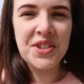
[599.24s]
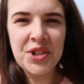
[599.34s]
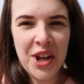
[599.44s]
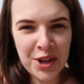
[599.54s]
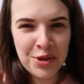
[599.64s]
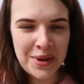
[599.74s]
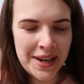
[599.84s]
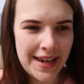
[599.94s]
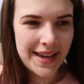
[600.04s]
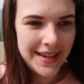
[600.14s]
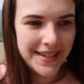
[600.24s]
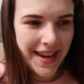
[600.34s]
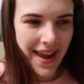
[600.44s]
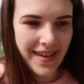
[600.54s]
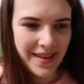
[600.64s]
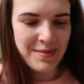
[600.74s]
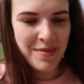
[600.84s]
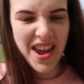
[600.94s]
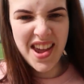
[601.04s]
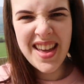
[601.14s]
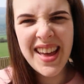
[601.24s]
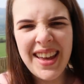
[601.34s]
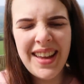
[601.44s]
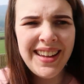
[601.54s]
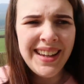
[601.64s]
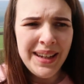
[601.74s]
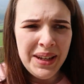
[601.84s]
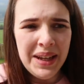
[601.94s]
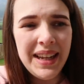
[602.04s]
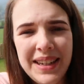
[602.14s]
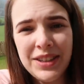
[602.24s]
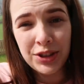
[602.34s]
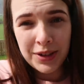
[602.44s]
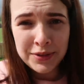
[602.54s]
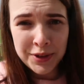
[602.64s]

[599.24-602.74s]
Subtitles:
It's genuinely taken me just